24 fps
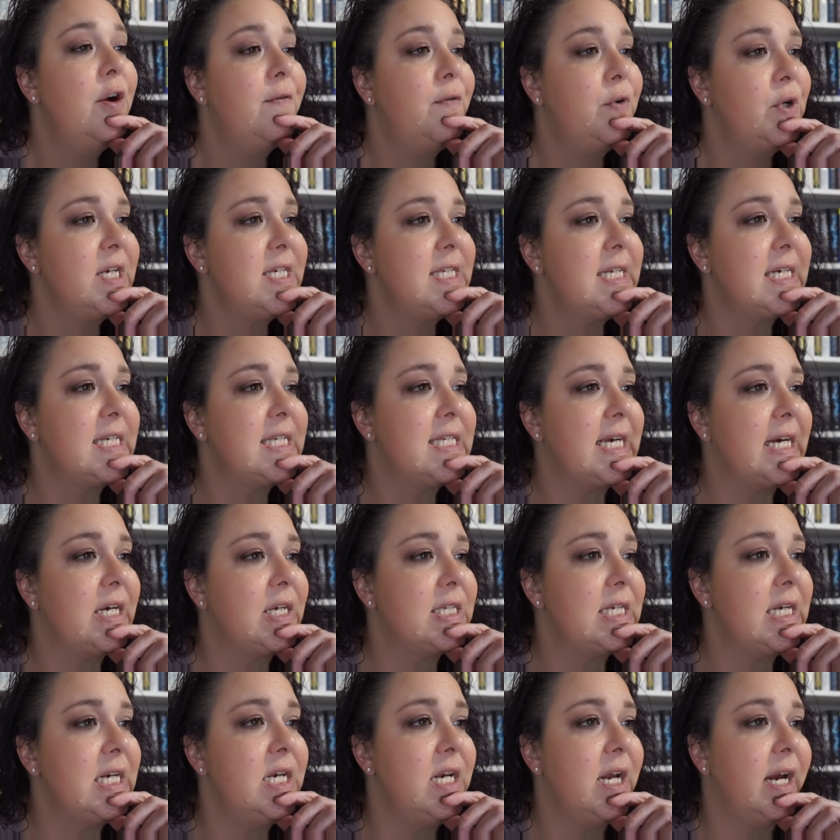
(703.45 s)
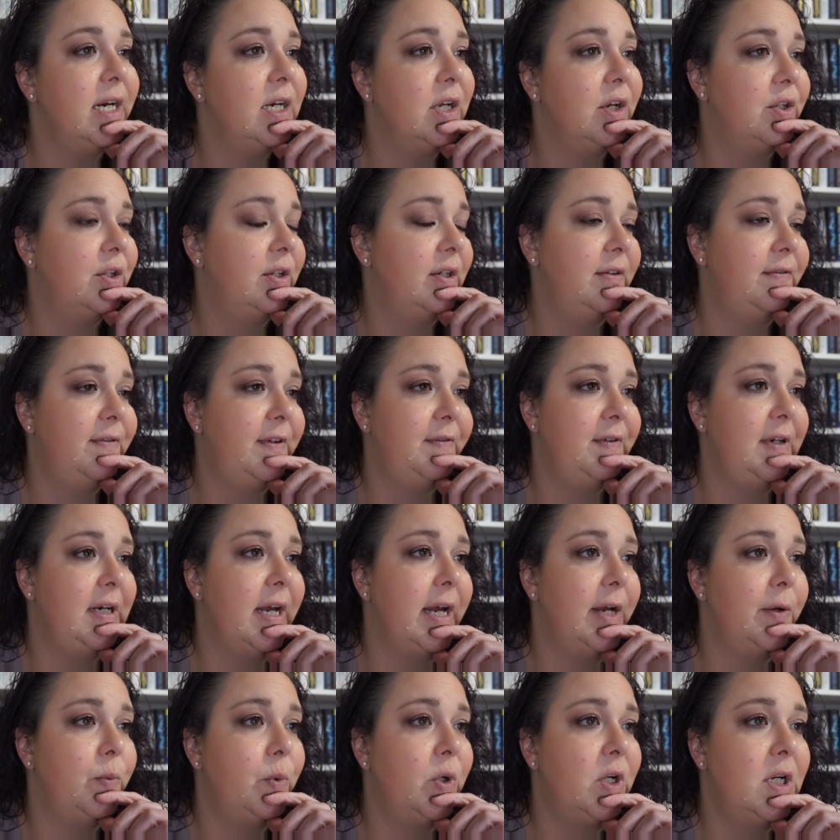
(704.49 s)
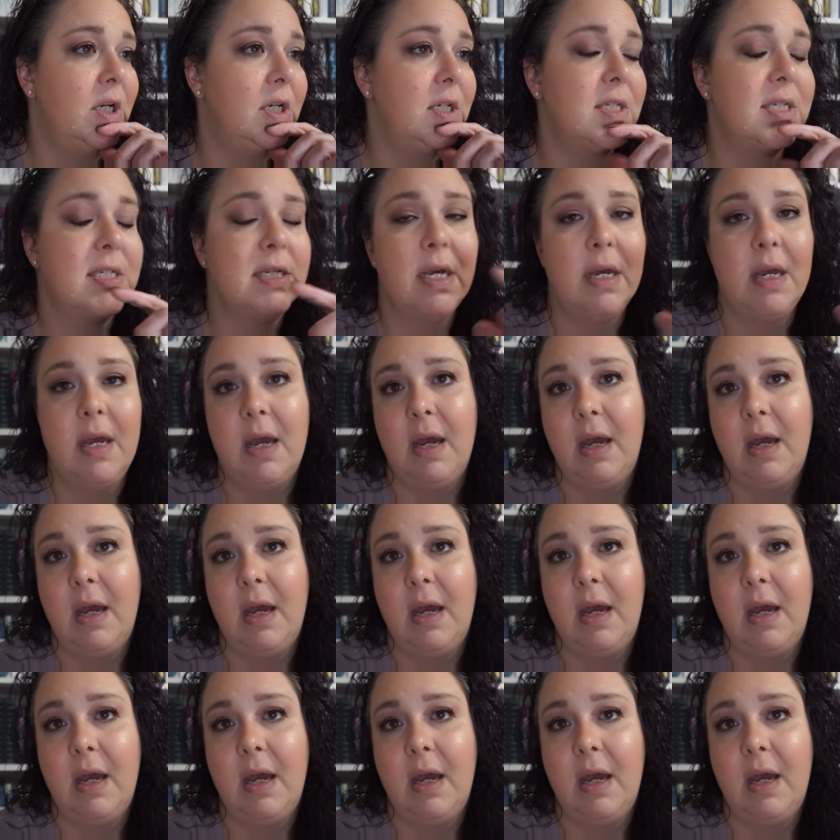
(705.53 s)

46,959 words.